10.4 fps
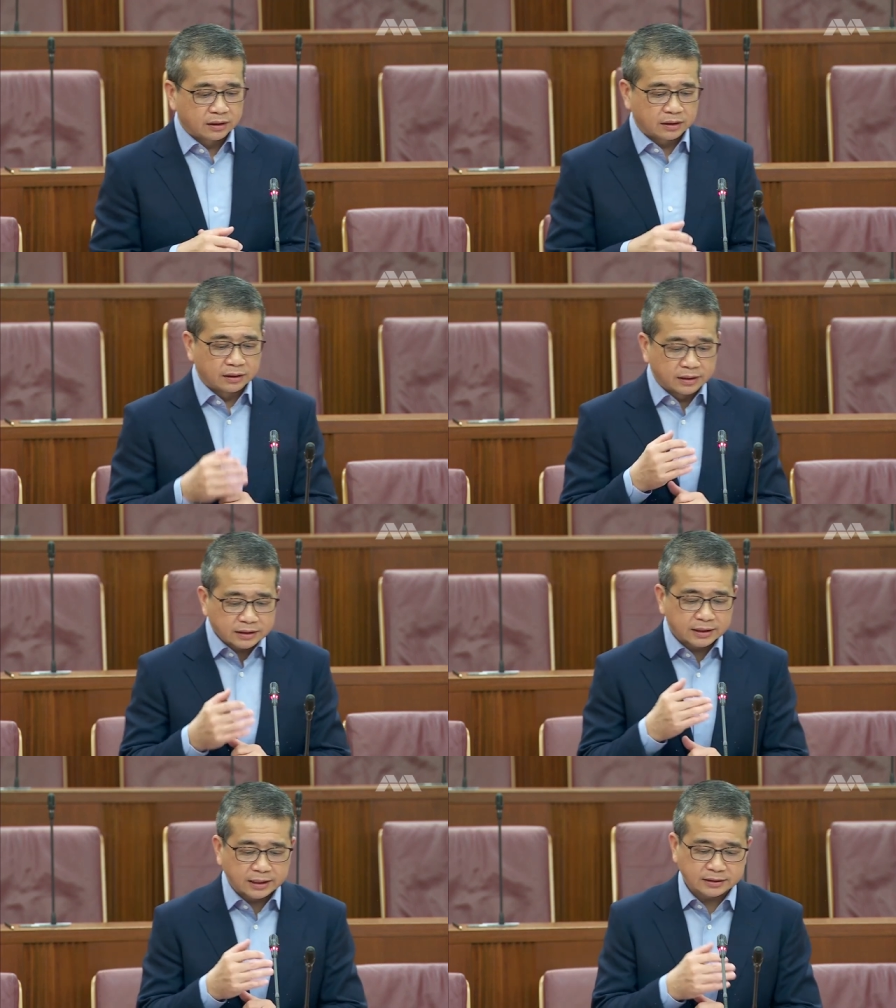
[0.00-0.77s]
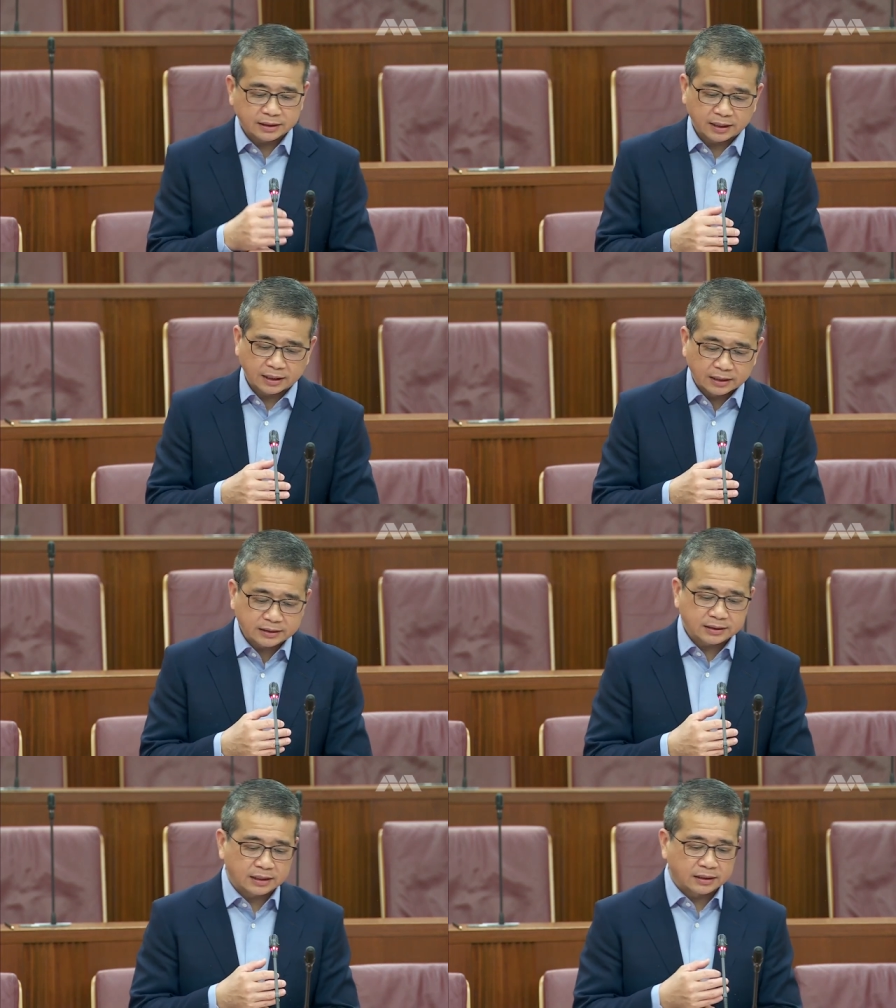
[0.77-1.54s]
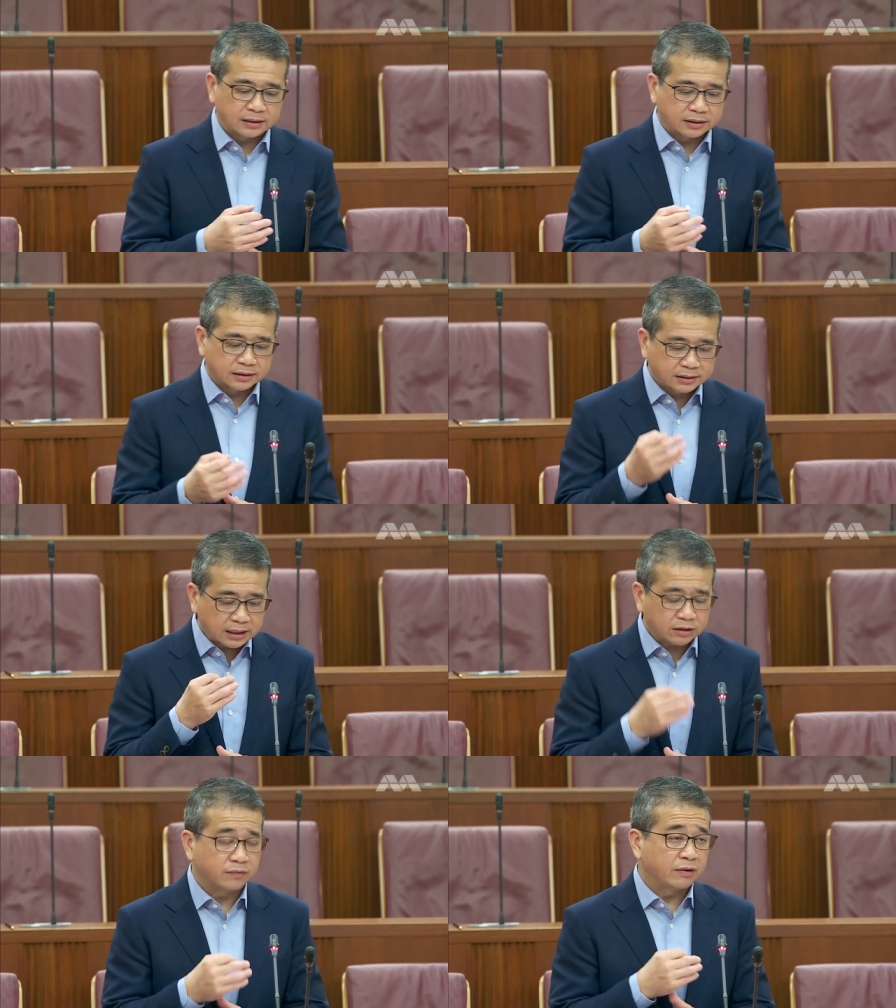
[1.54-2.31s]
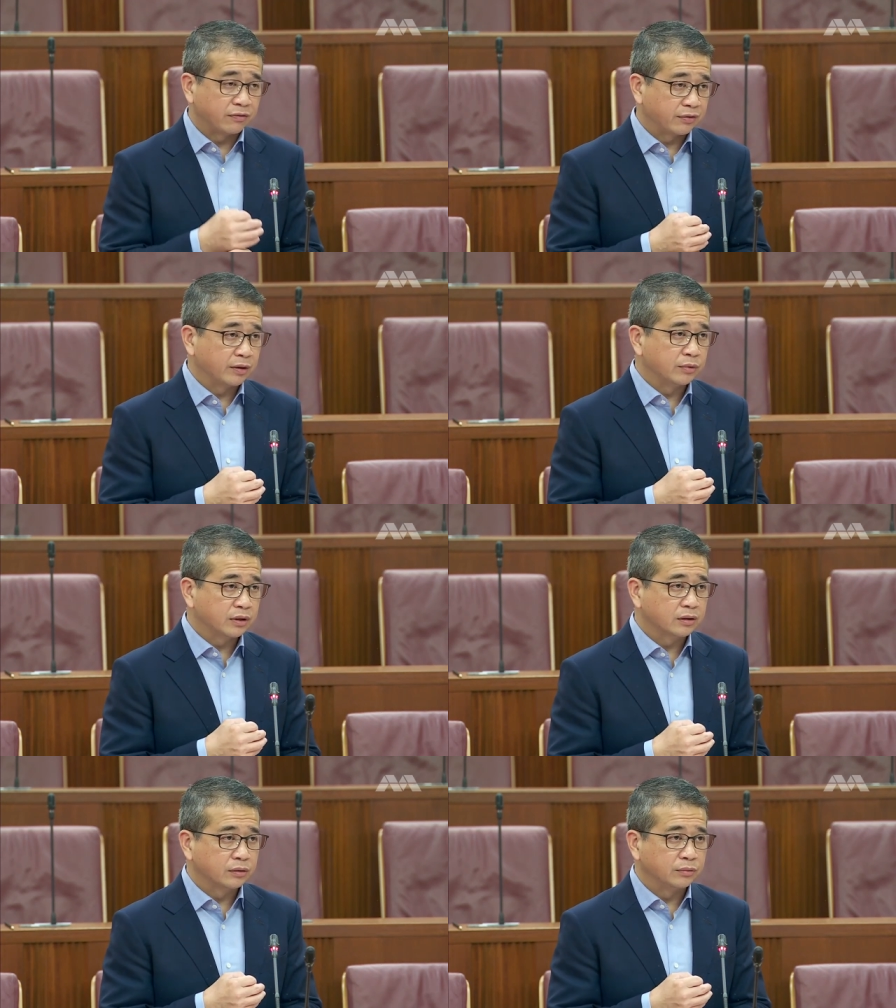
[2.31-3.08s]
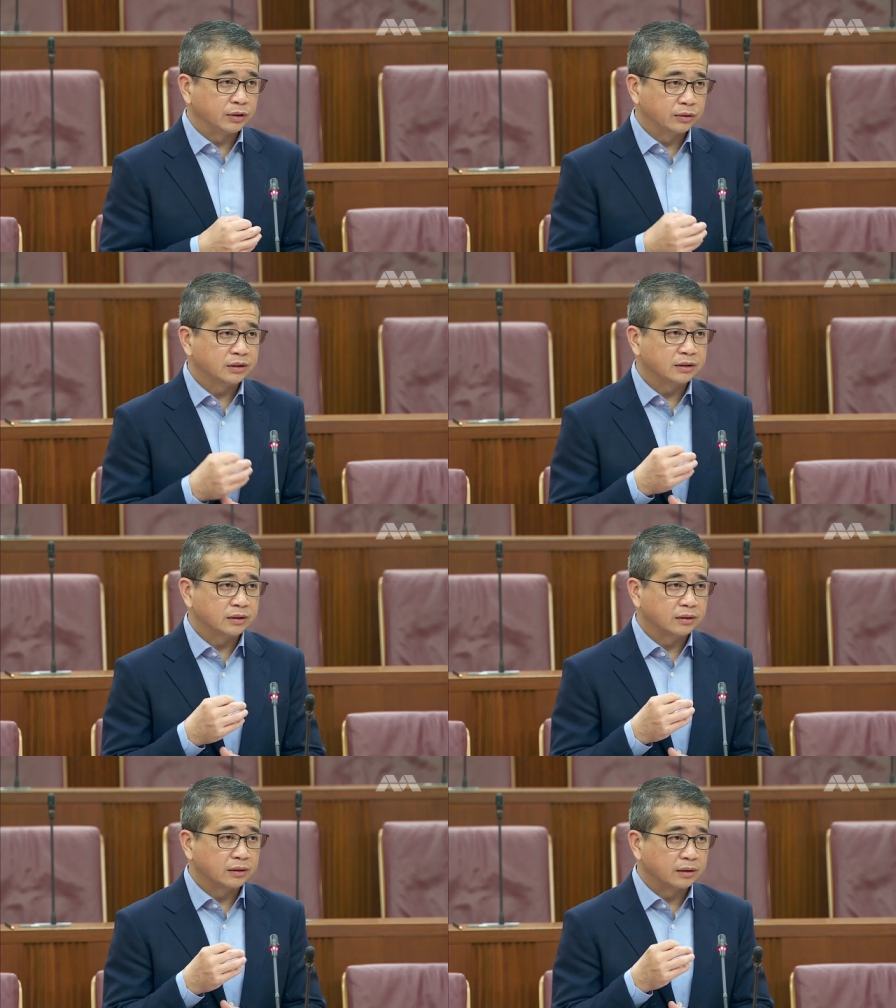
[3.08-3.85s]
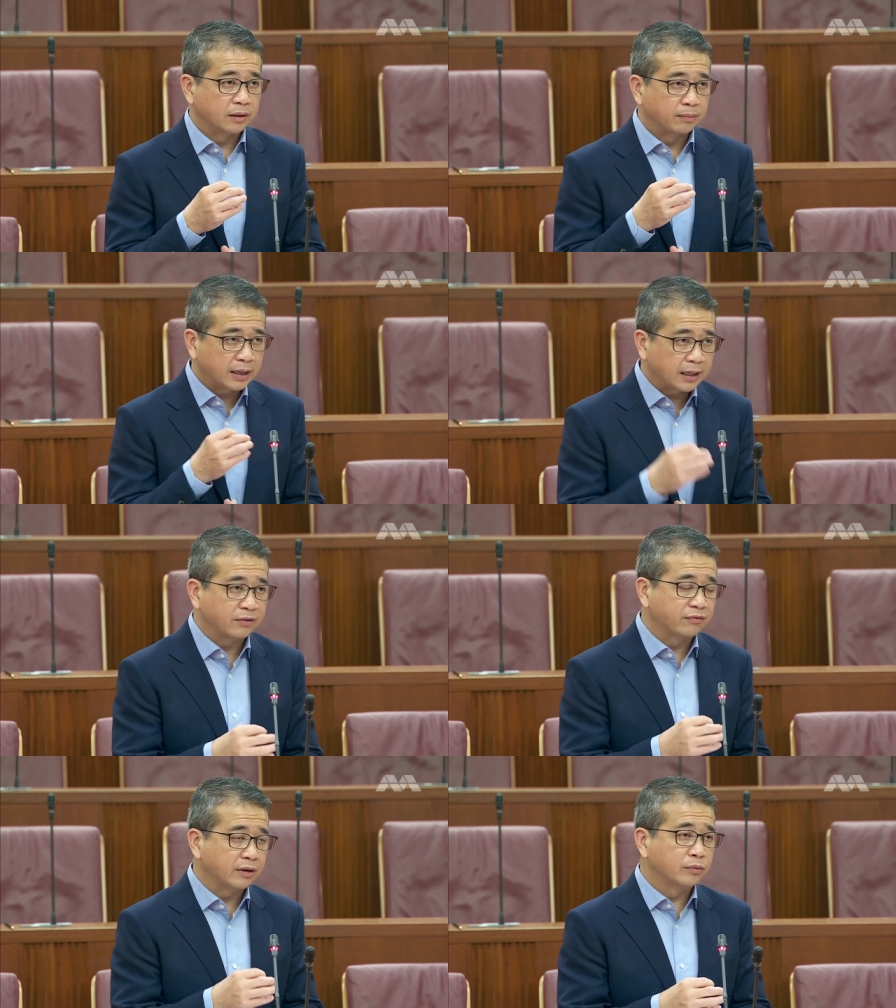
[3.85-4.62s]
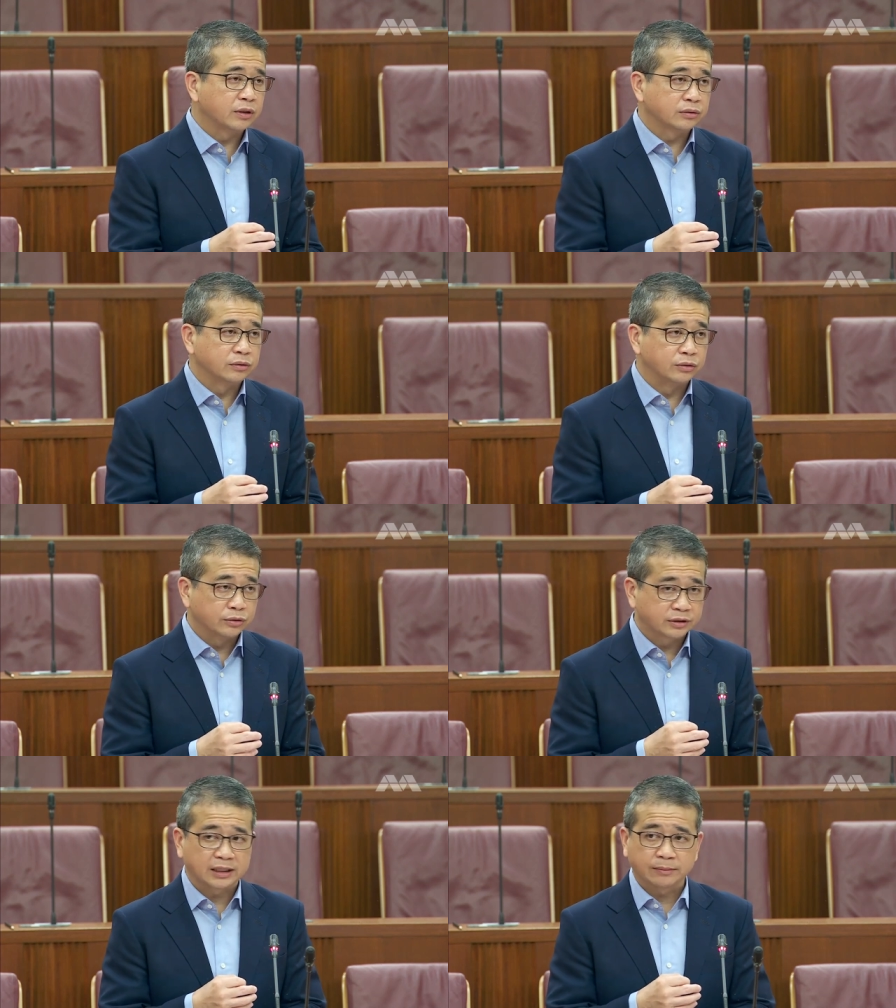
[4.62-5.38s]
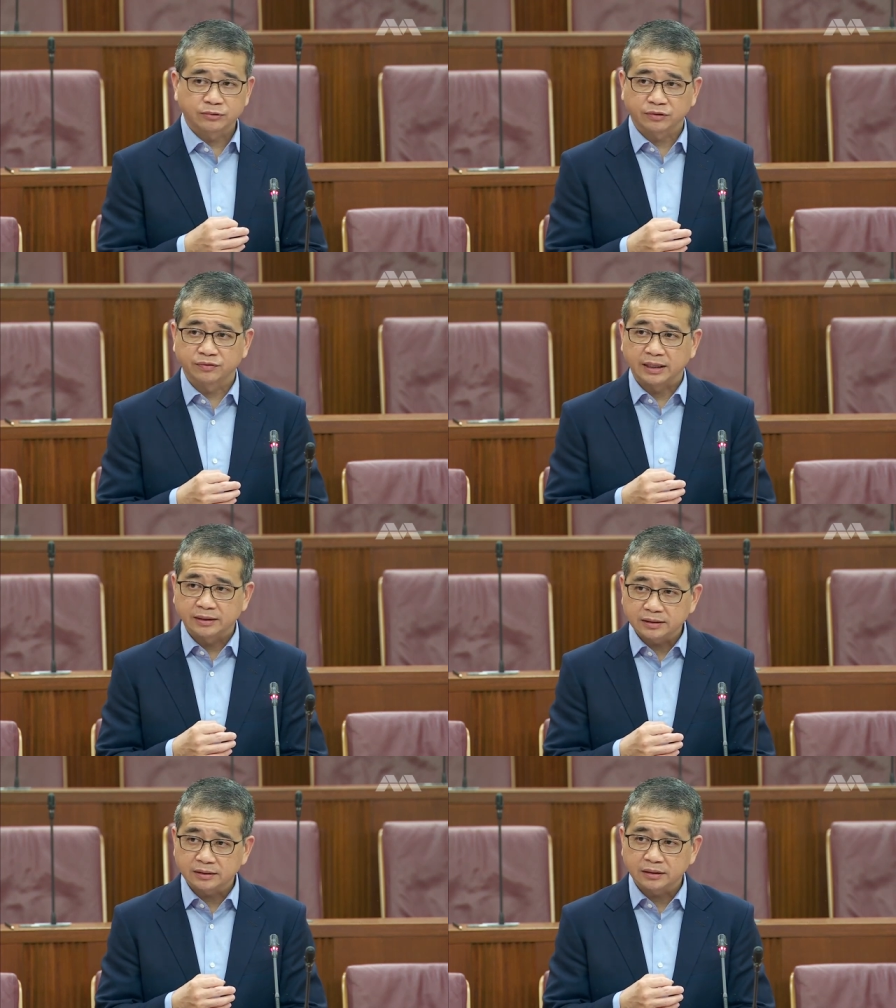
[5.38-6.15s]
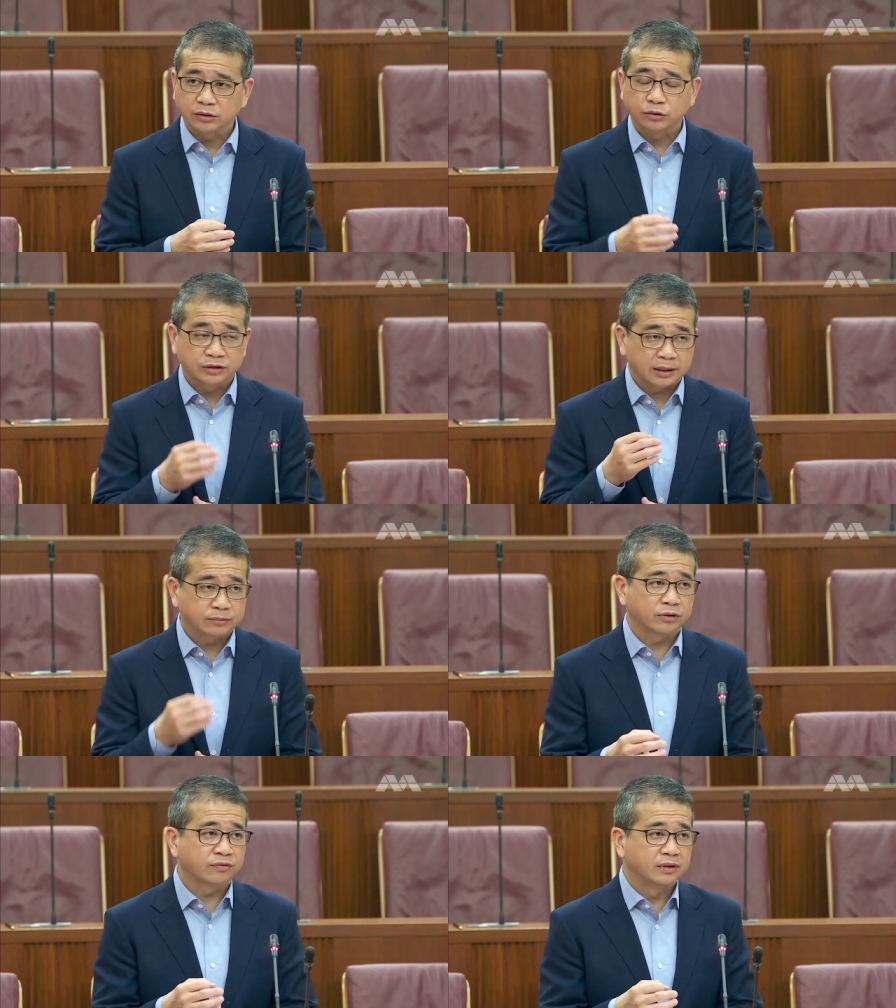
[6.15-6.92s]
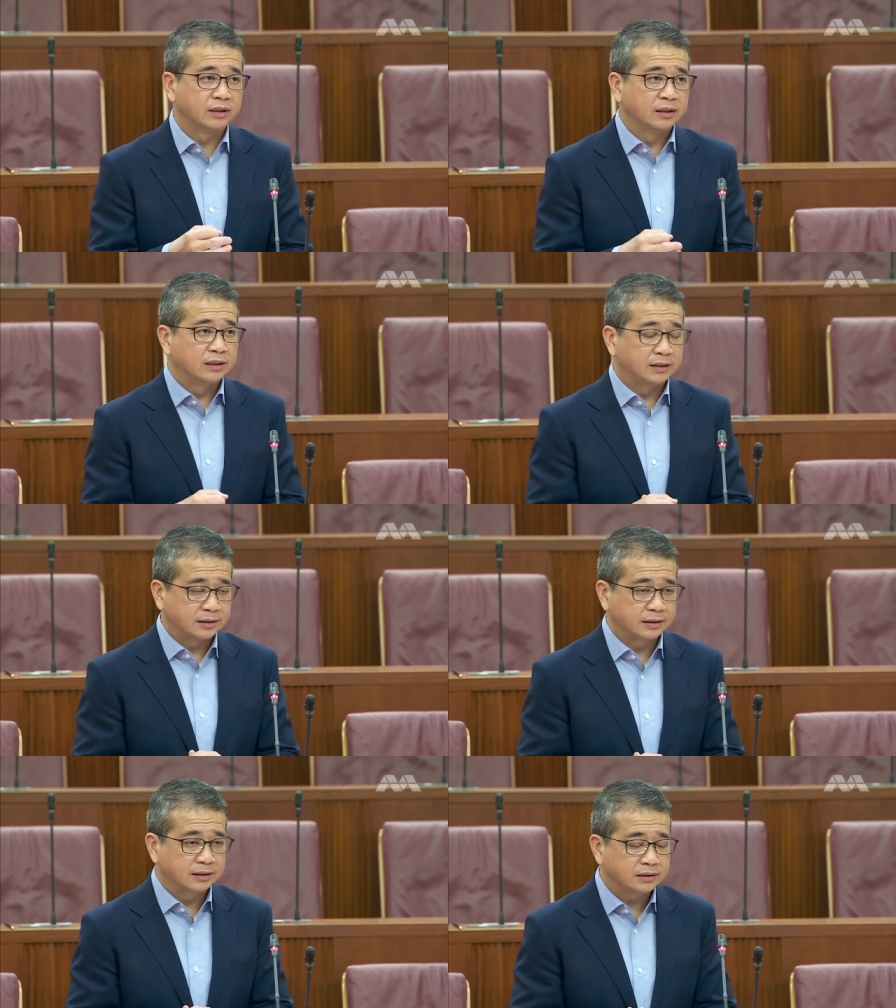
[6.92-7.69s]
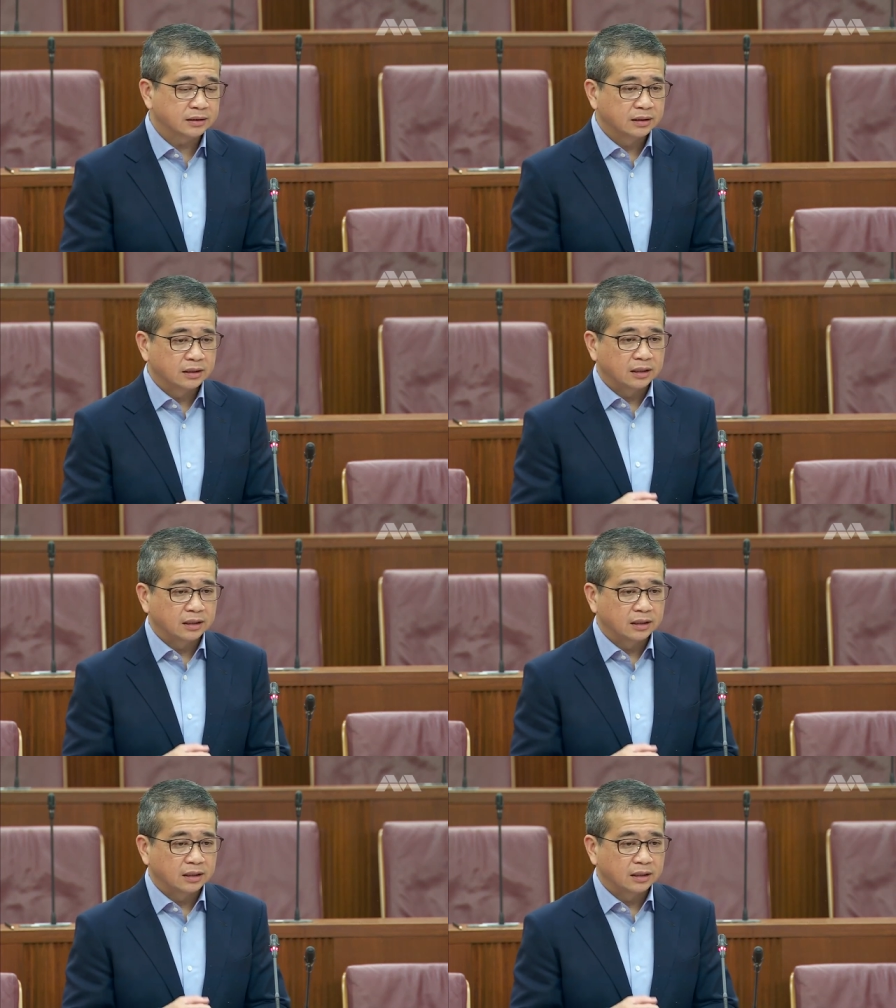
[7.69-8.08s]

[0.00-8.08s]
Uh, in this case, at least at the start of our framework, we don't apply the framework to those types of cases and those types of litigants.